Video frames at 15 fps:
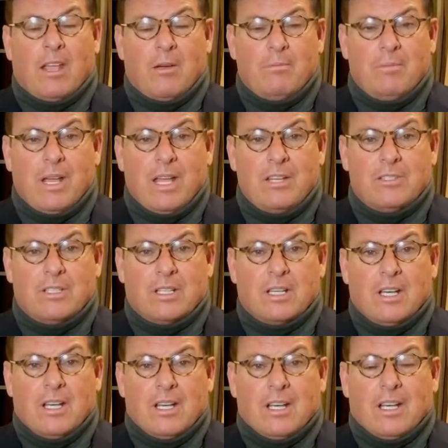Amazing.
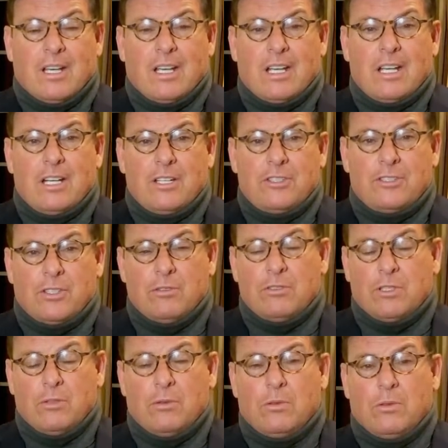It is so
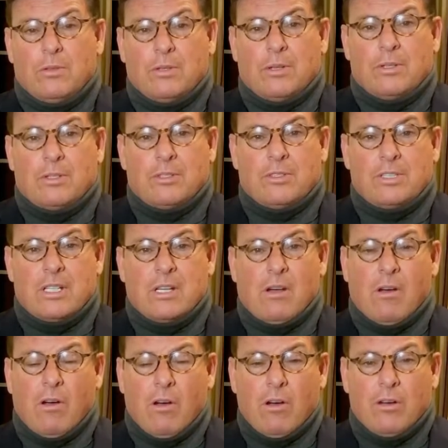cool to see
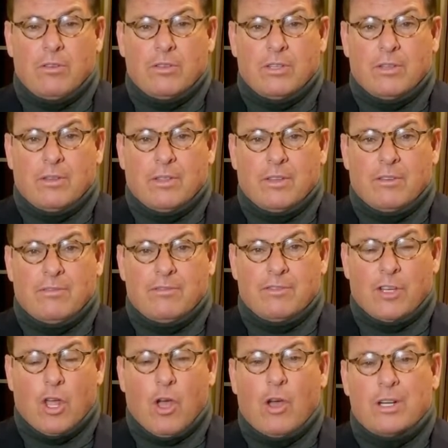all the
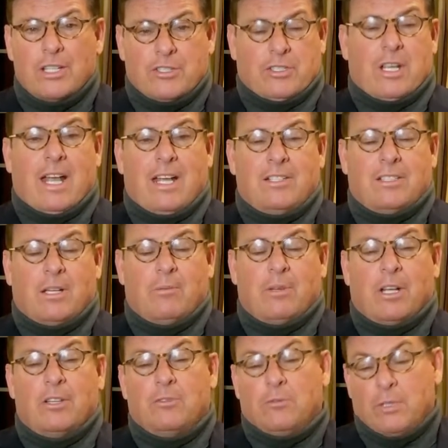flawless signs come
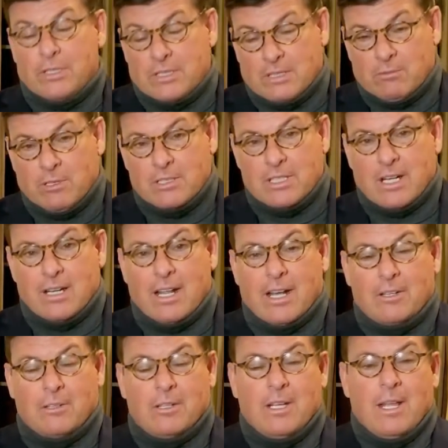together. The ones I
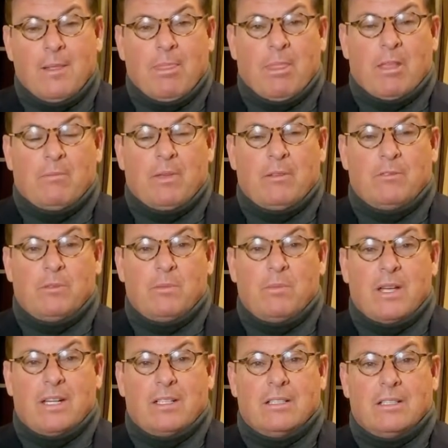like are the men we
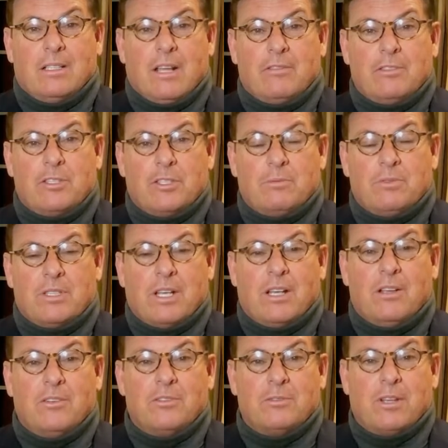made lovers
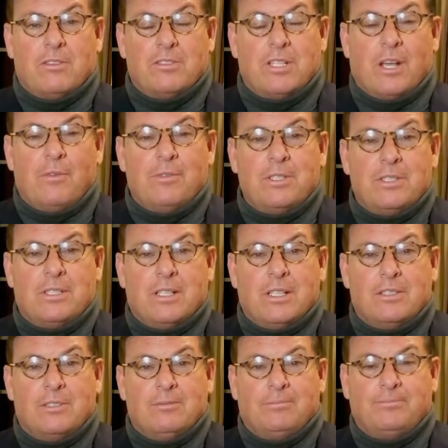themselves. You have selfie
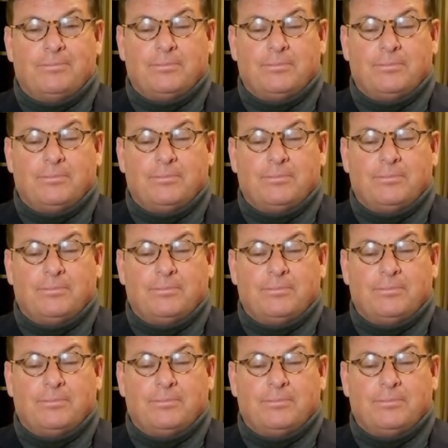sticks.